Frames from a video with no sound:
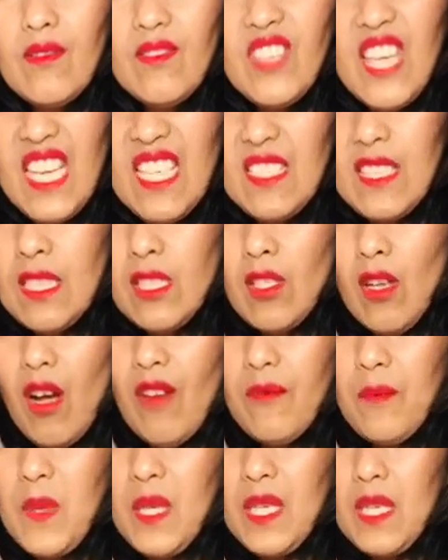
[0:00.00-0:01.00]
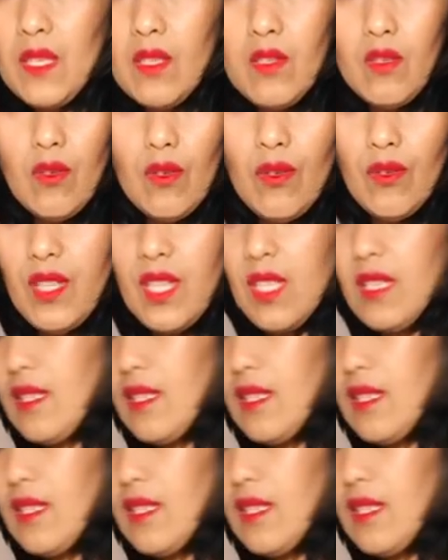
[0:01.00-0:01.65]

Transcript: take this off because you don't need